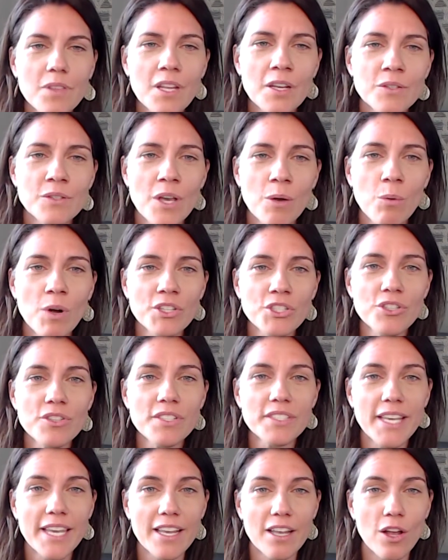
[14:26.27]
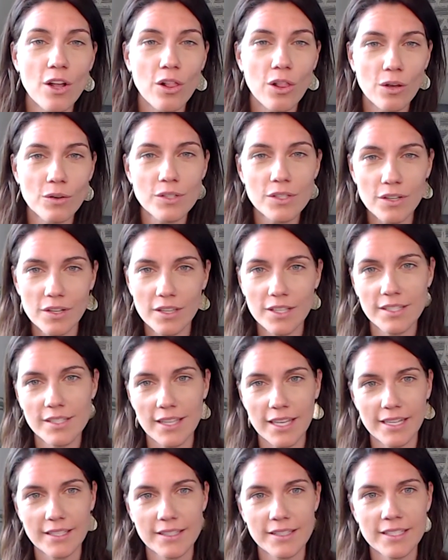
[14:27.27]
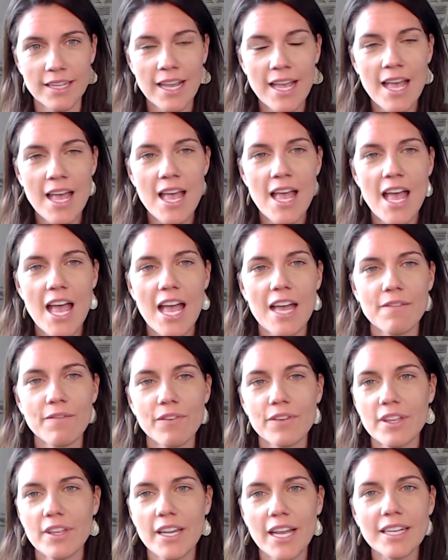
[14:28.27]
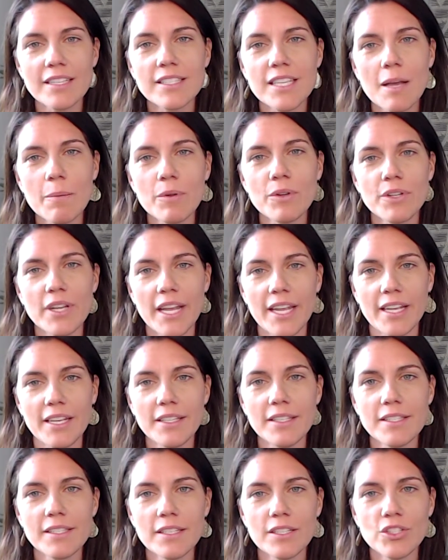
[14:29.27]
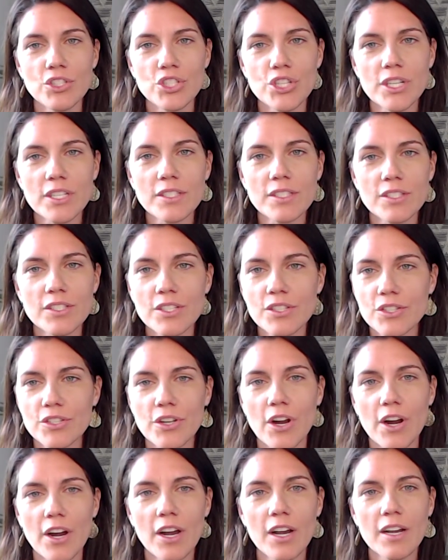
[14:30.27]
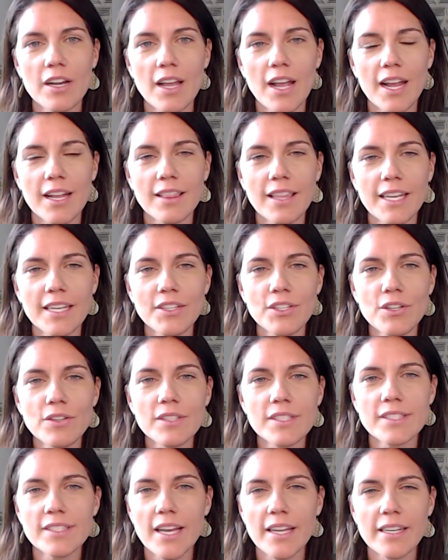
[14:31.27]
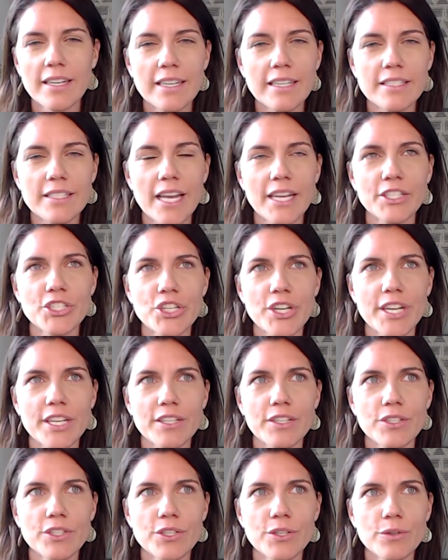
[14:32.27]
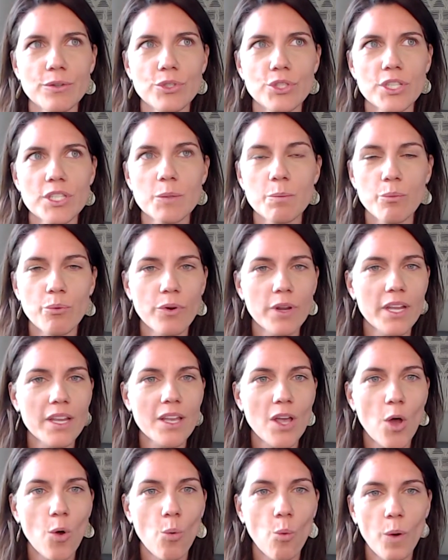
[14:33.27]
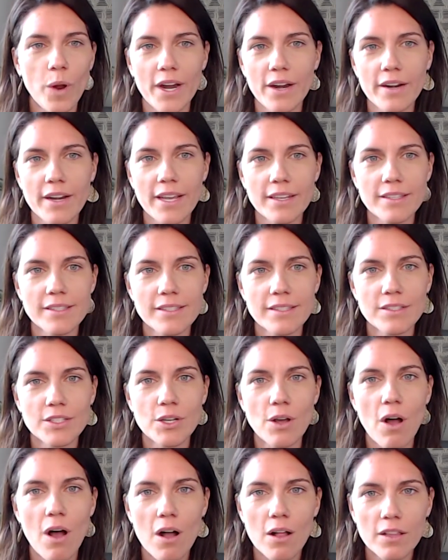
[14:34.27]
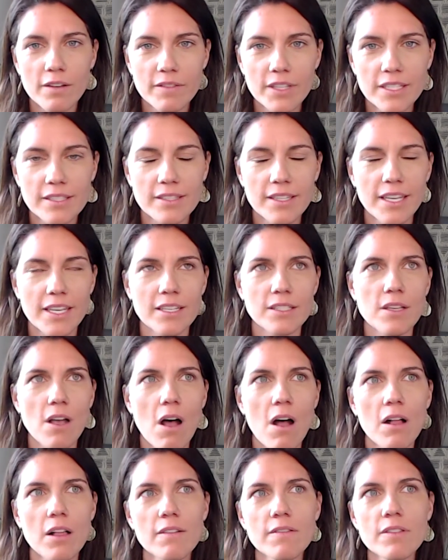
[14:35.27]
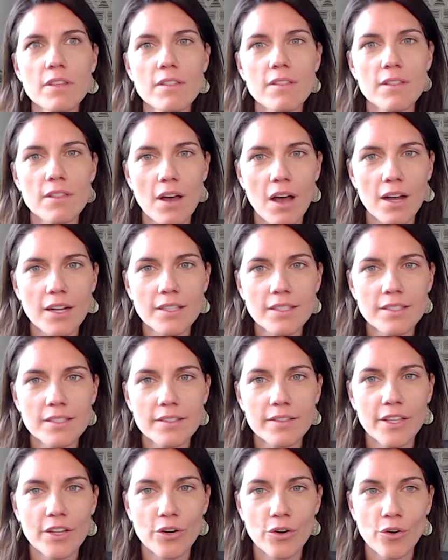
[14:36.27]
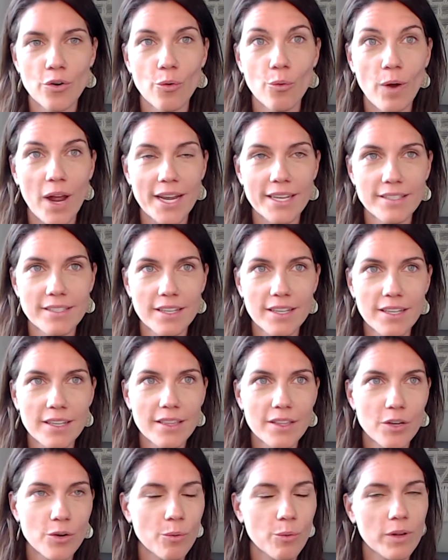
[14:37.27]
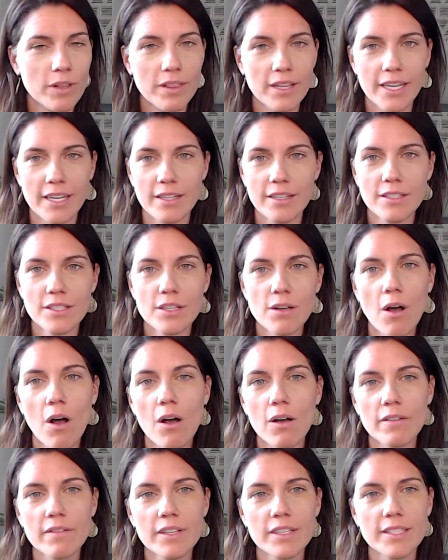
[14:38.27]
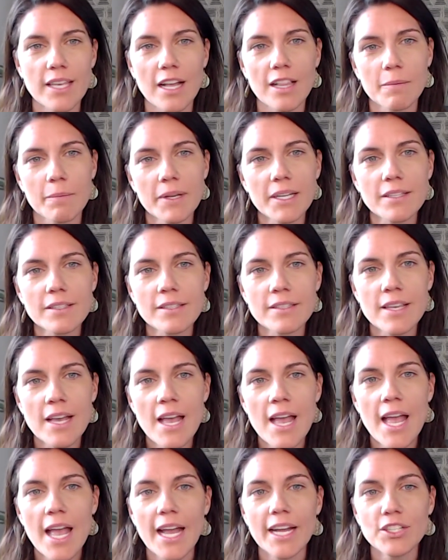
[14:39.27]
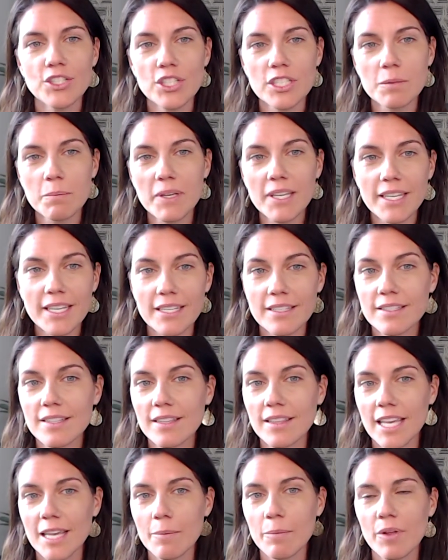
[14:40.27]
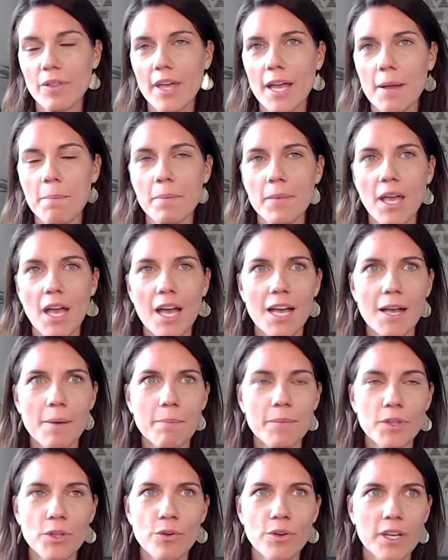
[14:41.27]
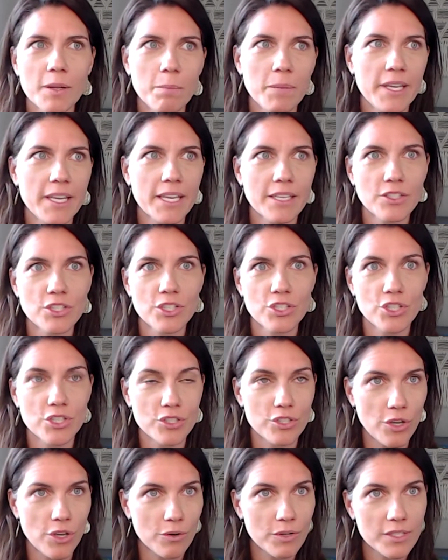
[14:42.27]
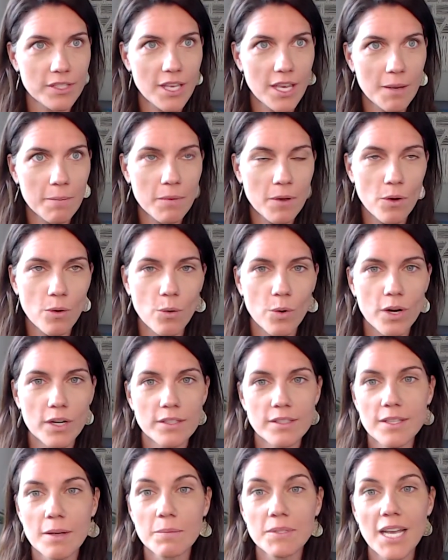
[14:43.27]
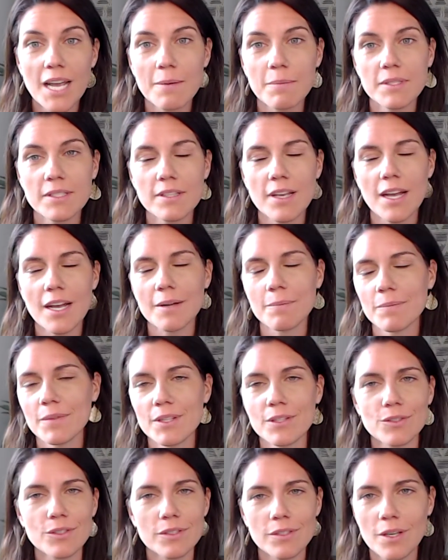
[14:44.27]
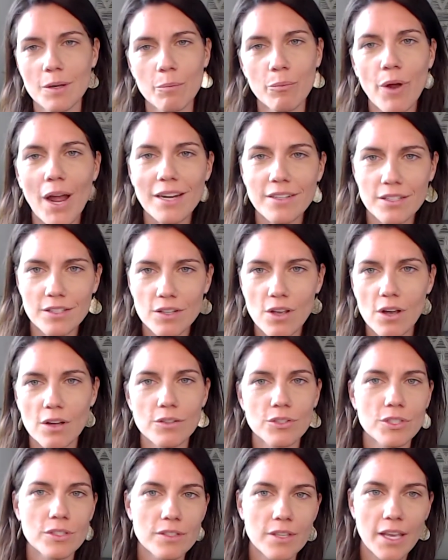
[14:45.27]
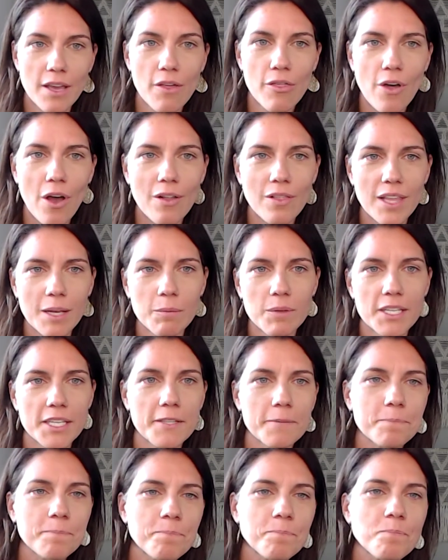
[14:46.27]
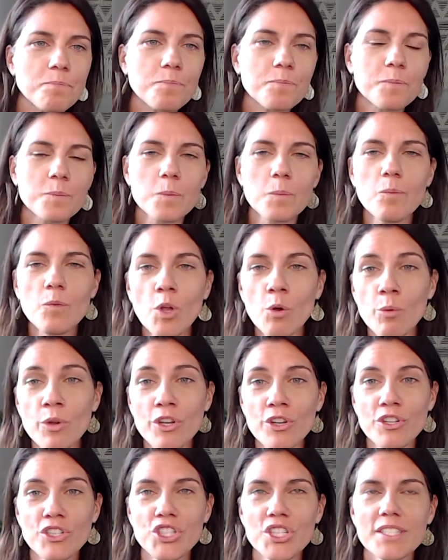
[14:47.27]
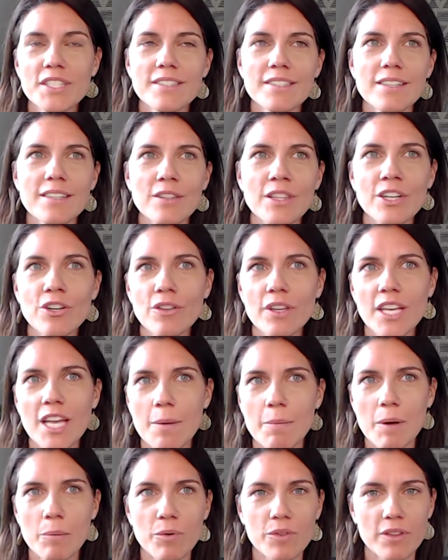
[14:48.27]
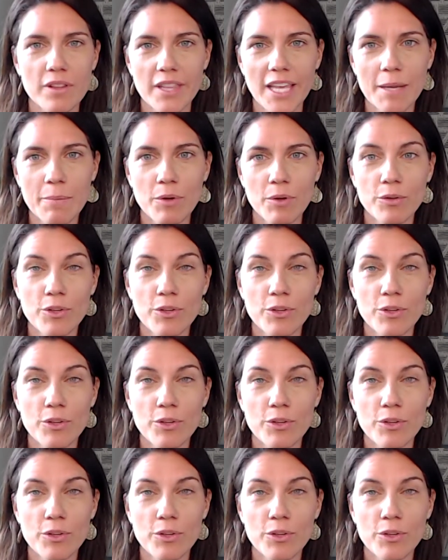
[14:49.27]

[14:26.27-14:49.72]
So I want you to take a close look at this list. And for the next couple days, just to start, I'd like you to set an intention to just bring awareness to all of these things, all of the thoughts that are arising that are related to all of these elements, and just begin to label them. You can begin to just notice them, or sometimes there's a practice called just like thought labeling, where you could just literally come up with a label.